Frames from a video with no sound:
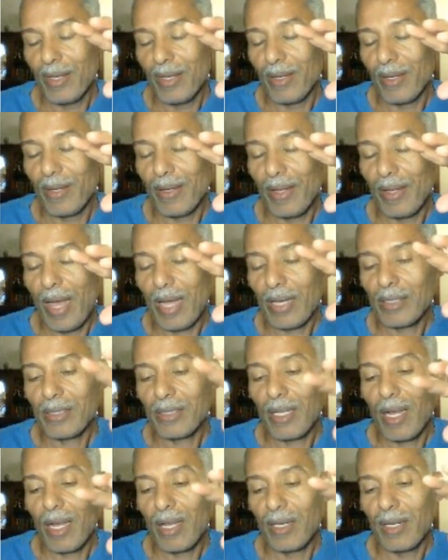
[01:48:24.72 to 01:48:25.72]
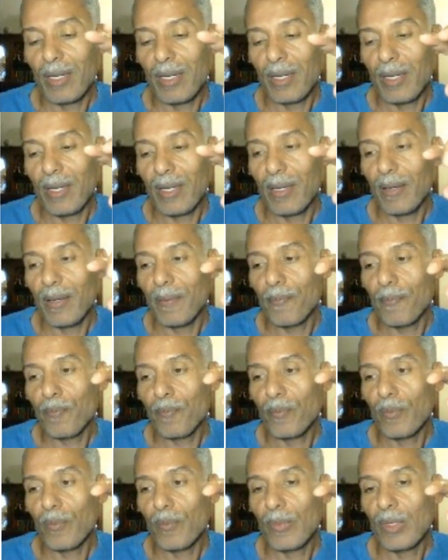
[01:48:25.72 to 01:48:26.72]
axon
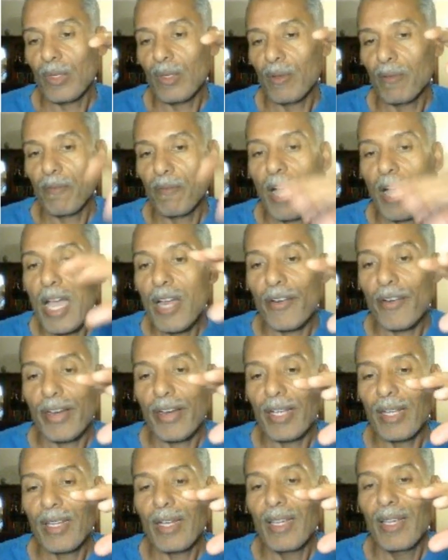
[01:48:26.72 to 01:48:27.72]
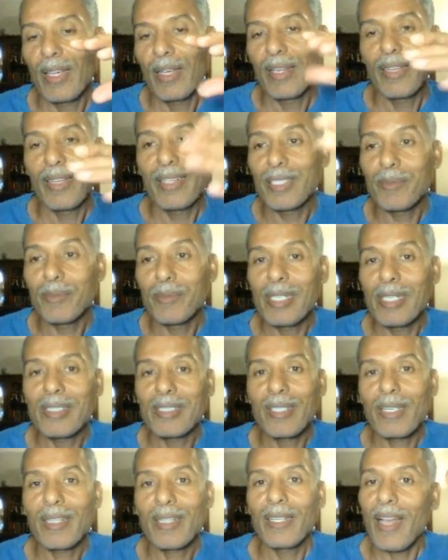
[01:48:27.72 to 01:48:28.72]
firing is
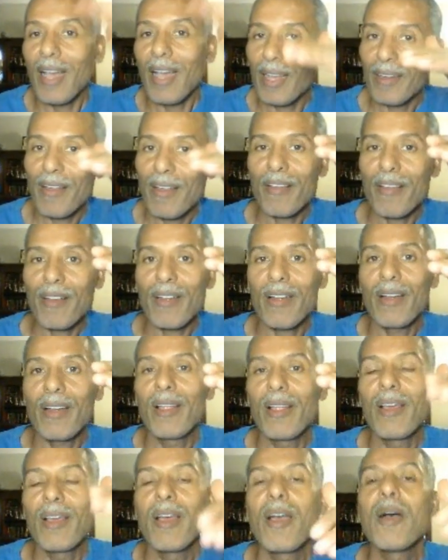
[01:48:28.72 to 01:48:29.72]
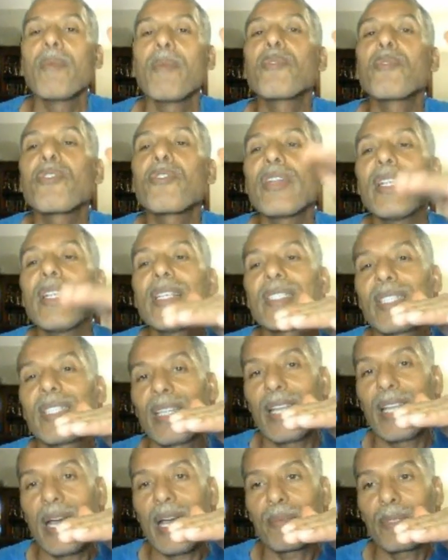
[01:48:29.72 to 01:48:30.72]
basically another
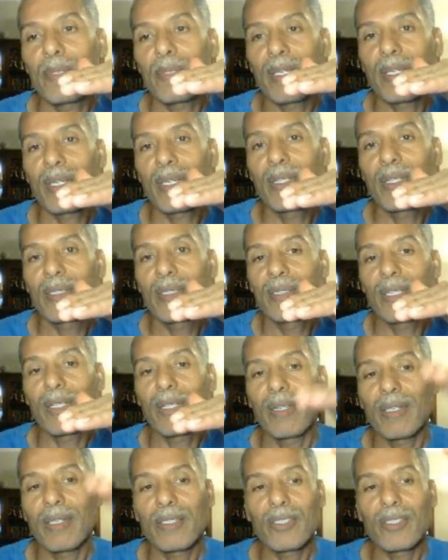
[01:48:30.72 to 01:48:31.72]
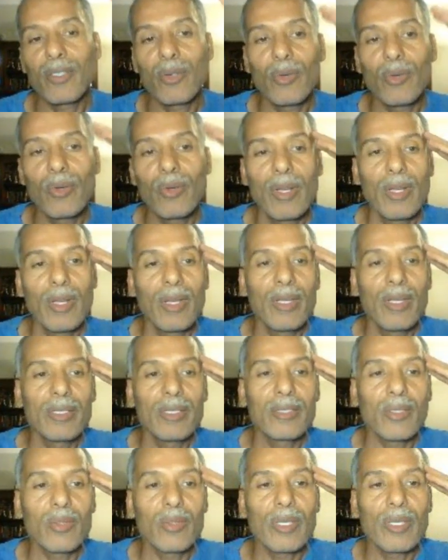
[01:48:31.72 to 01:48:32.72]
presynaptic signal. So
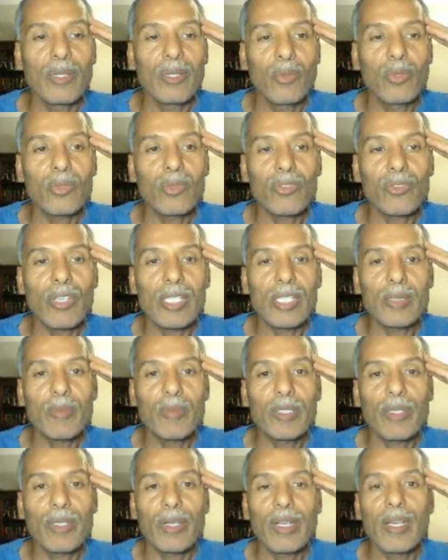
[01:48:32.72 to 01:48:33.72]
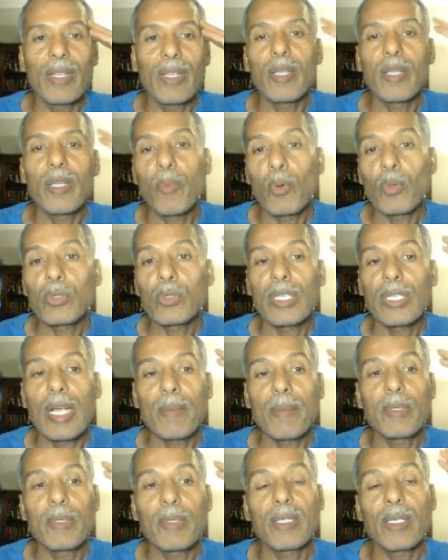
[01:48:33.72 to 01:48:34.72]
the neurotransmitter in the
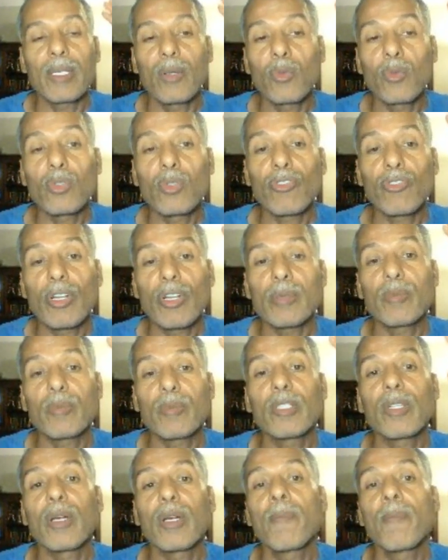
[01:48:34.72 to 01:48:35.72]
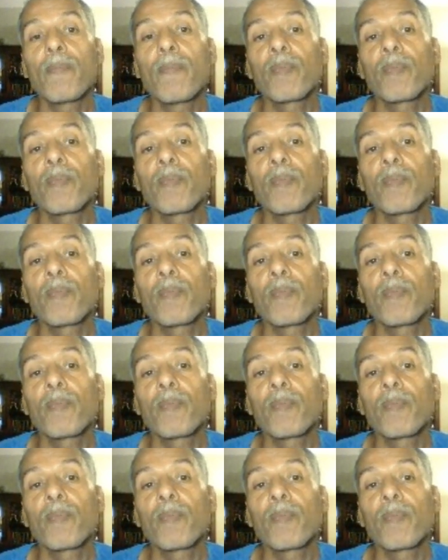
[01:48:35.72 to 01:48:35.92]
postsynaptic, the neurotransmitter